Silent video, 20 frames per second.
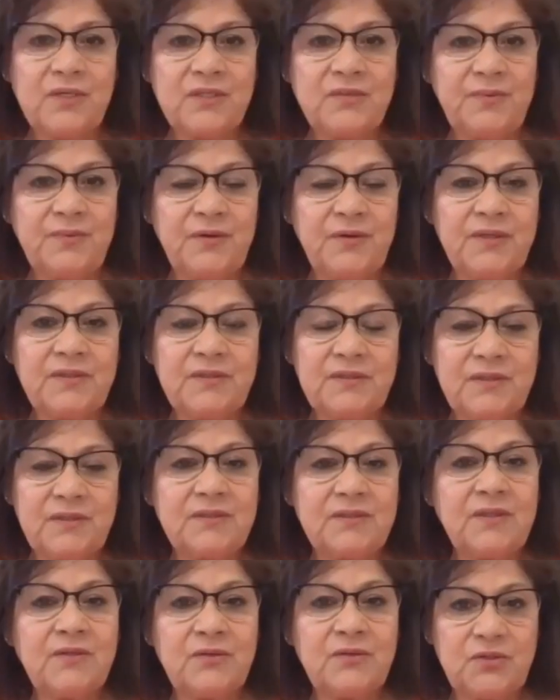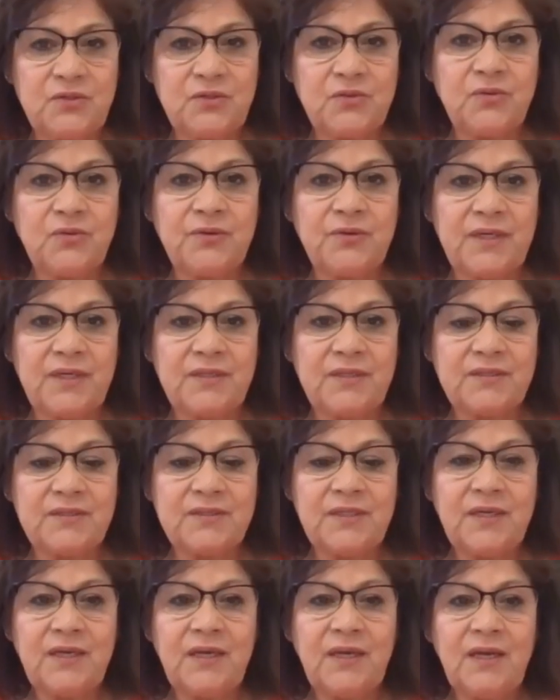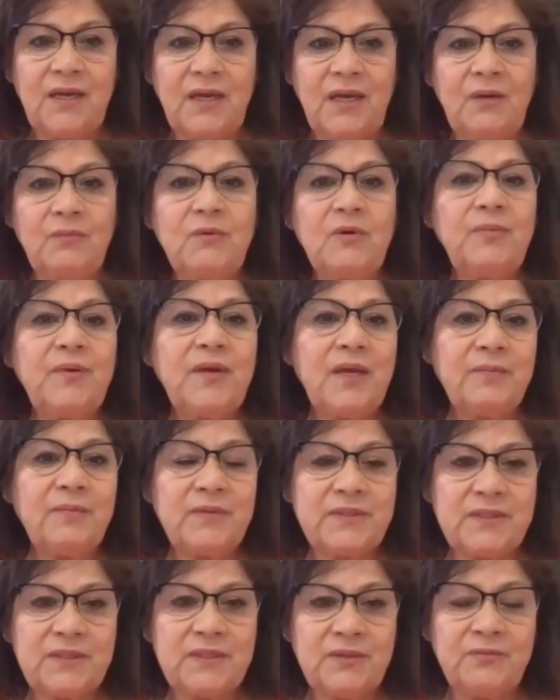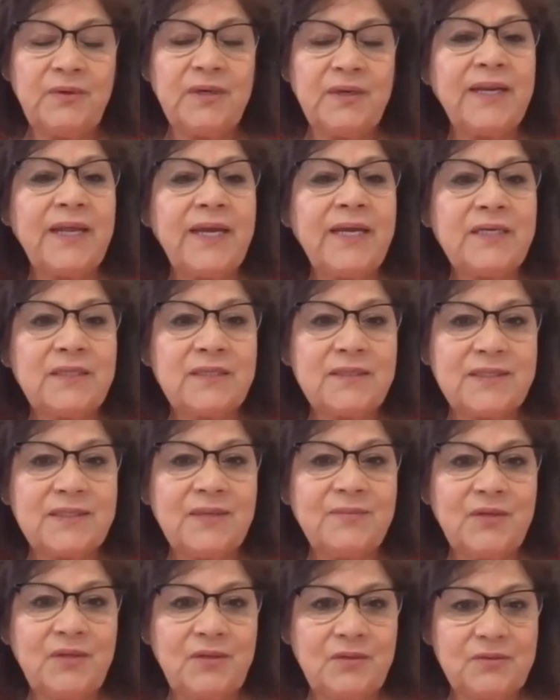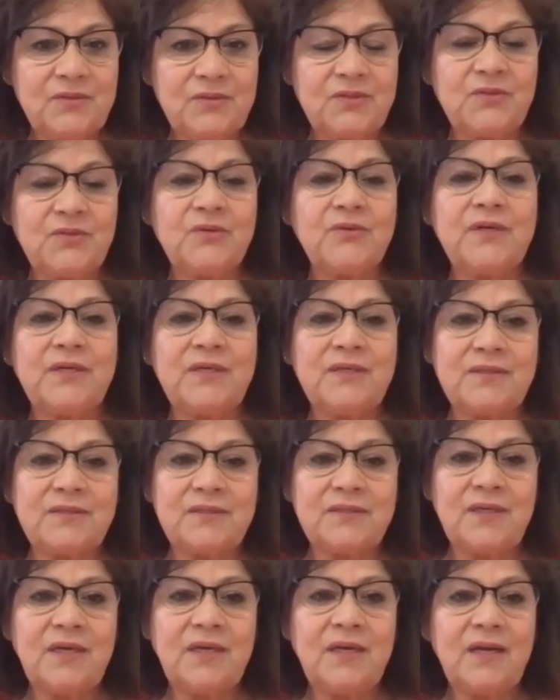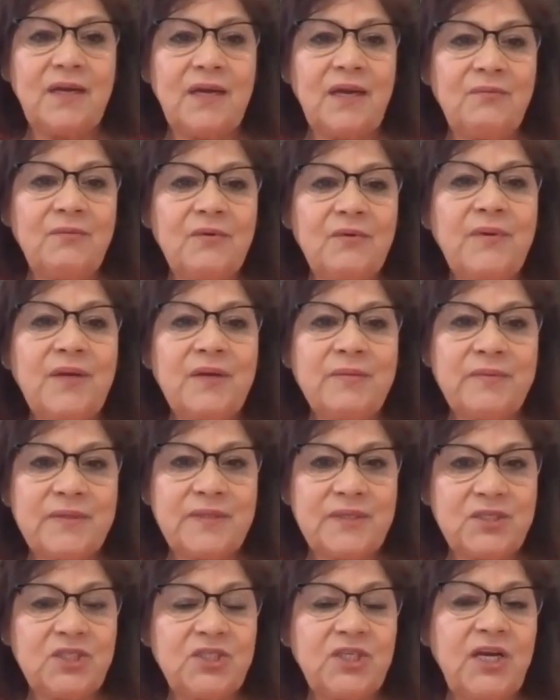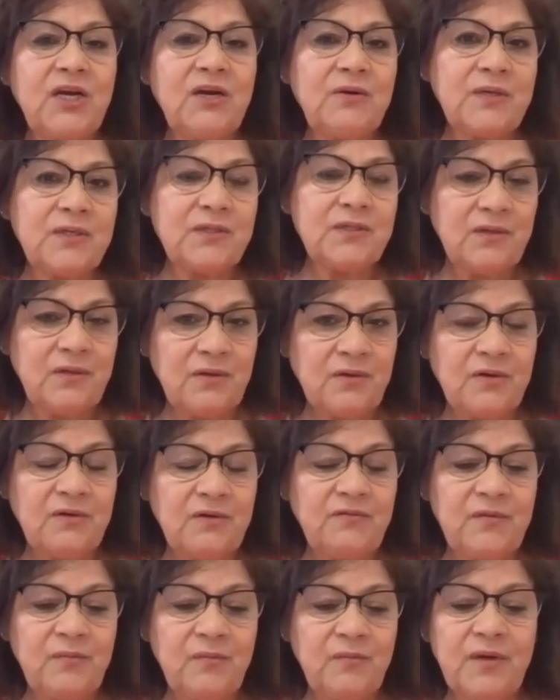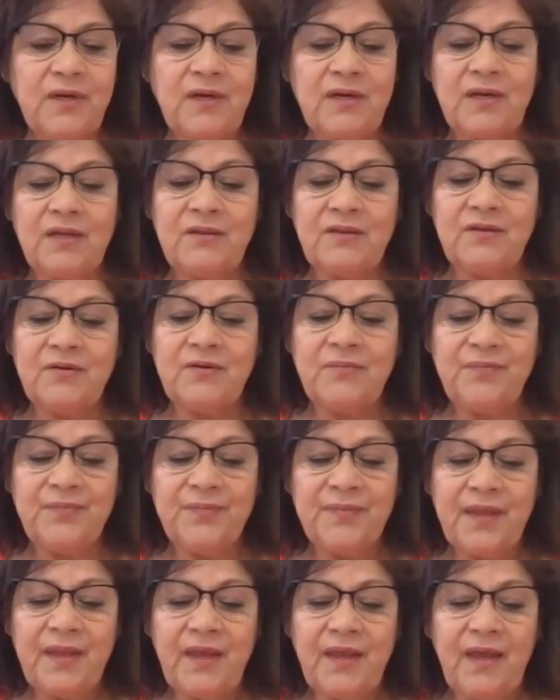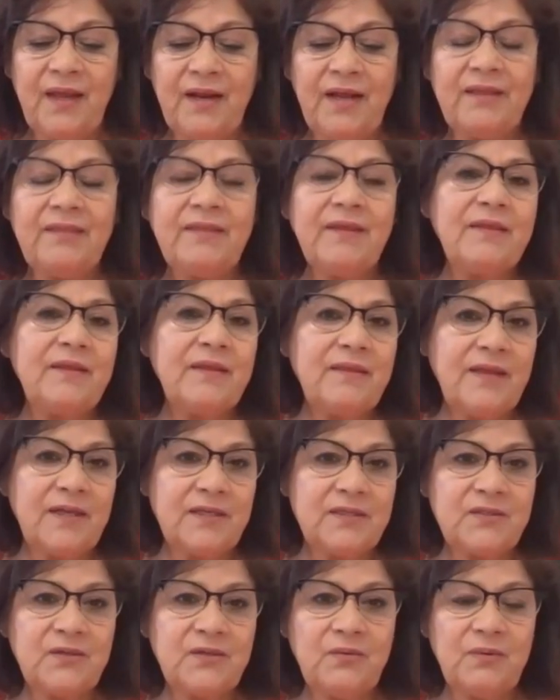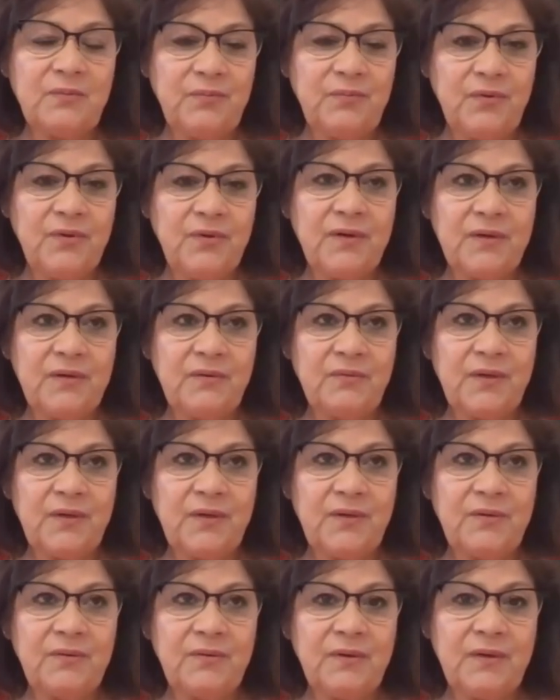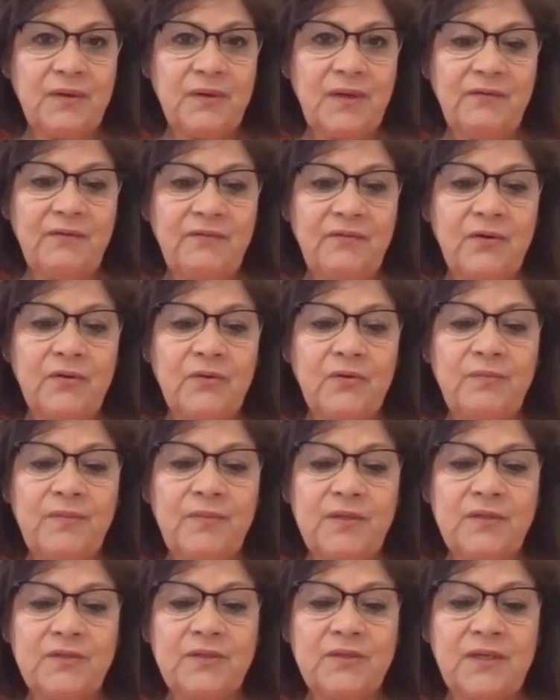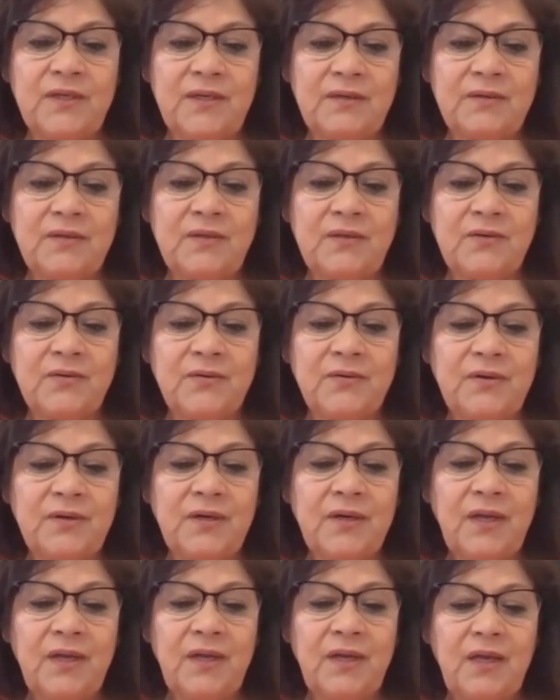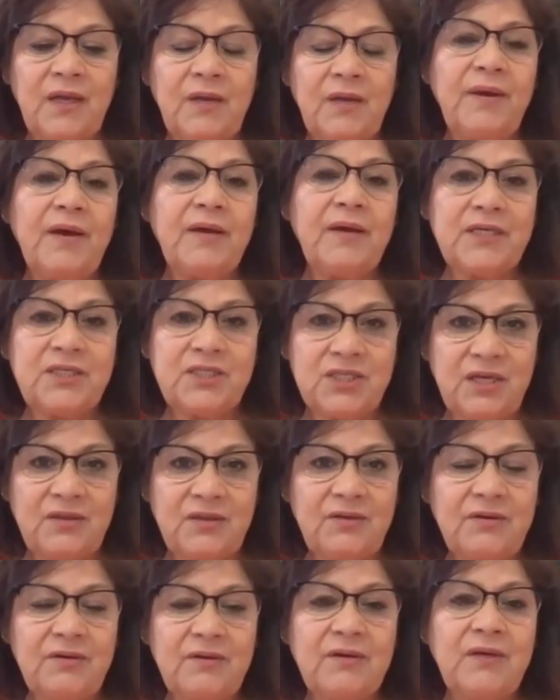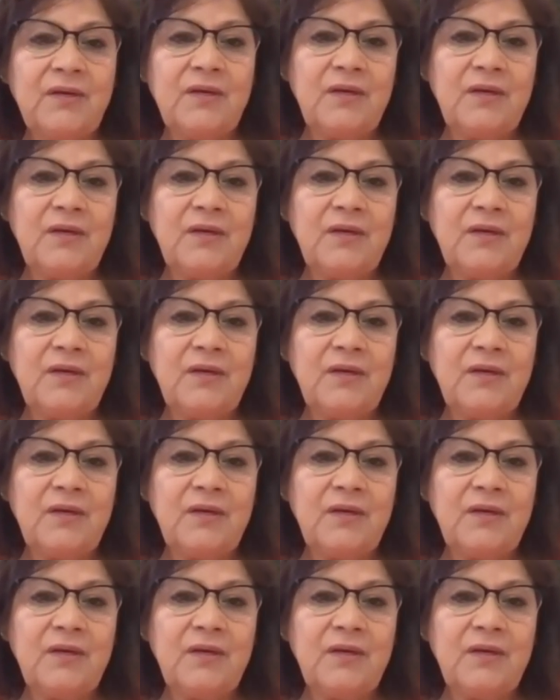experiences and their stories, and we'll be able to relate to some of those stories, and we'll be able to share and to learn from one another. And I think that that's so important when you have a group that you can learn about each other.